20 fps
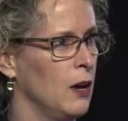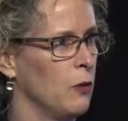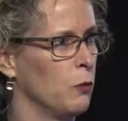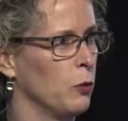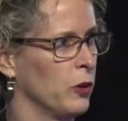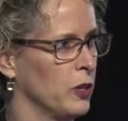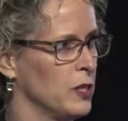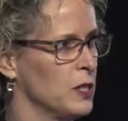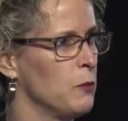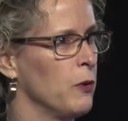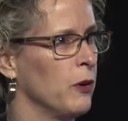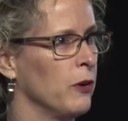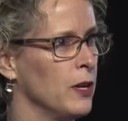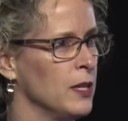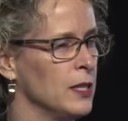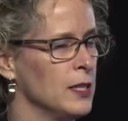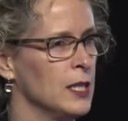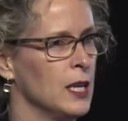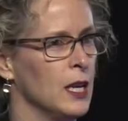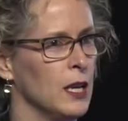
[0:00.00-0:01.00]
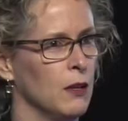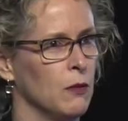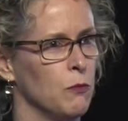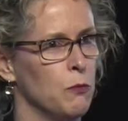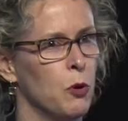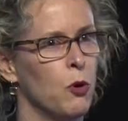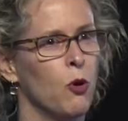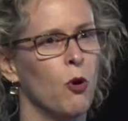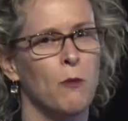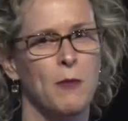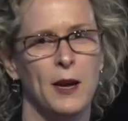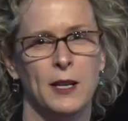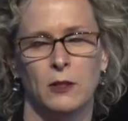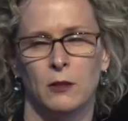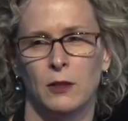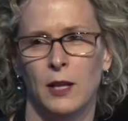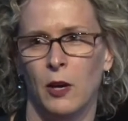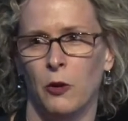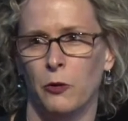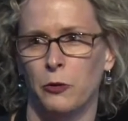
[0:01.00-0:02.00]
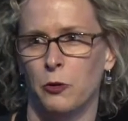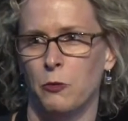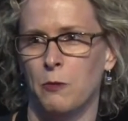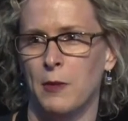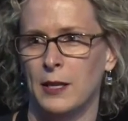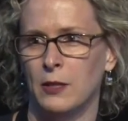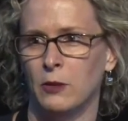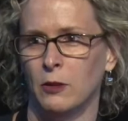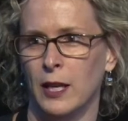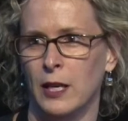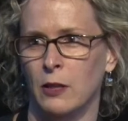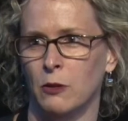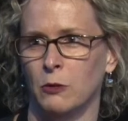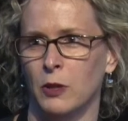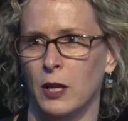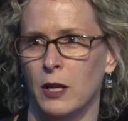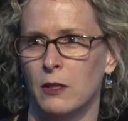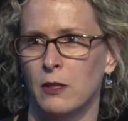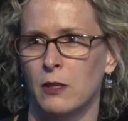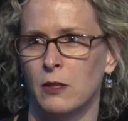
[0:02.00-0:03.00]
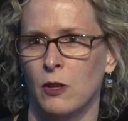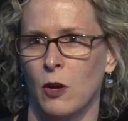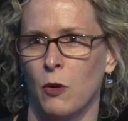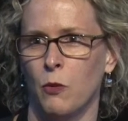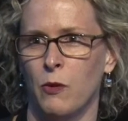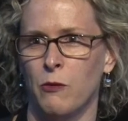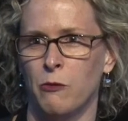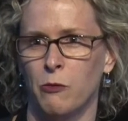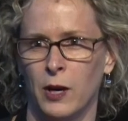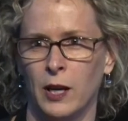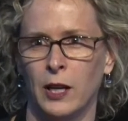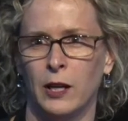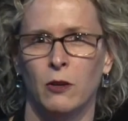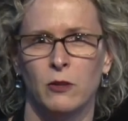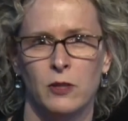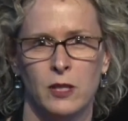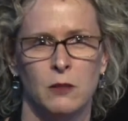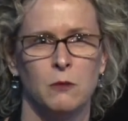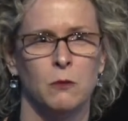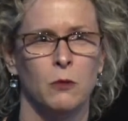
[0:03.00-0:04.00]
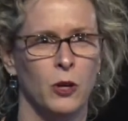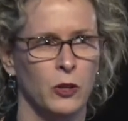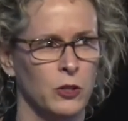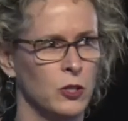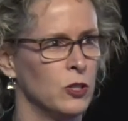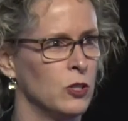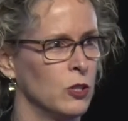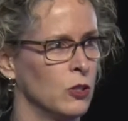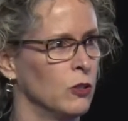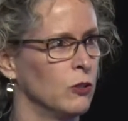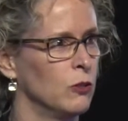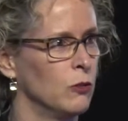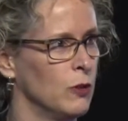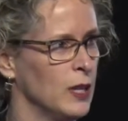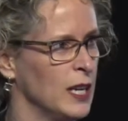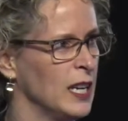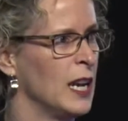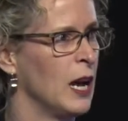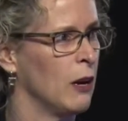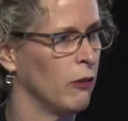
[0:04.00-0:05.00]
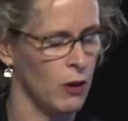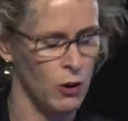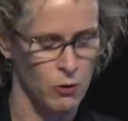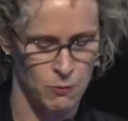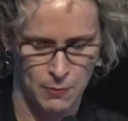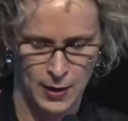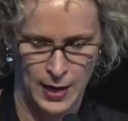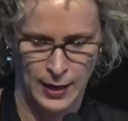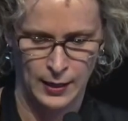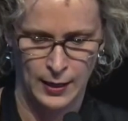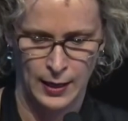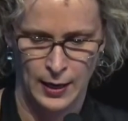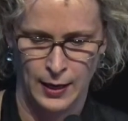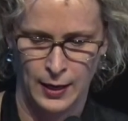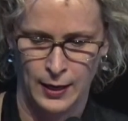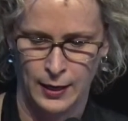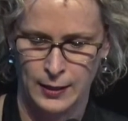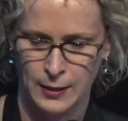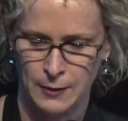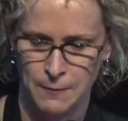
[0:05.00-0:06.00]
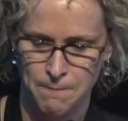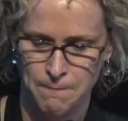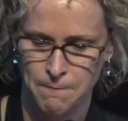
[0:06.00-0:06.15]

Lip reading: were experiencing poor mental health or mental illness. So we've really got some work to do in our own backyard.